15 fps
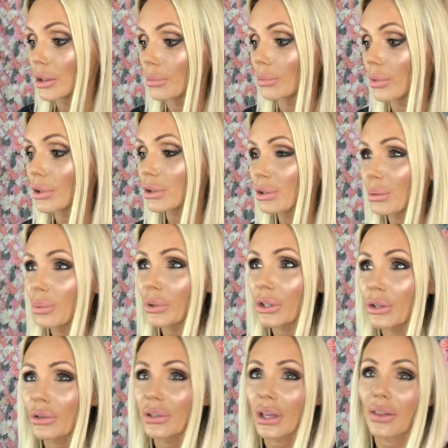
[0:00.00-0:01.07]
most people
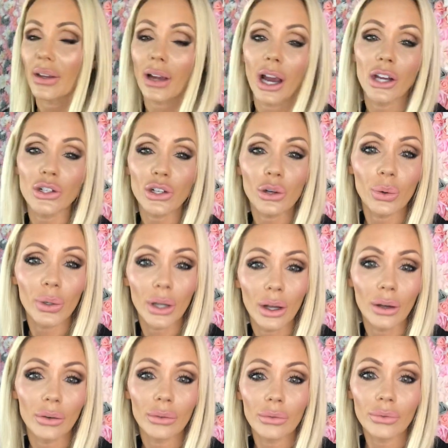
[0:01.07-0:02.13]
use, I think,
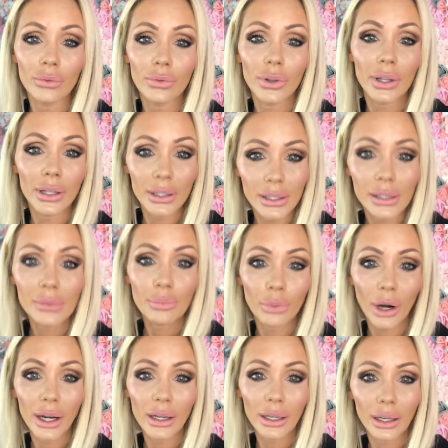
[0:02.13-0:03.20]
hydroquinone for this
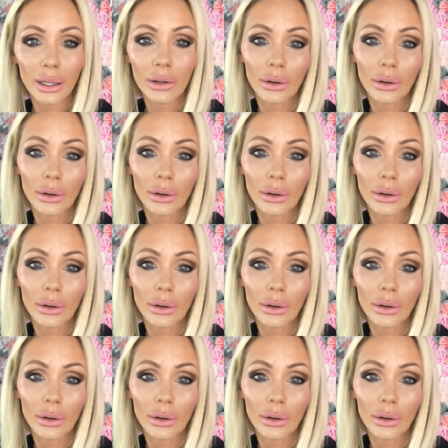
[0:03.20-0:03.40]
brightening,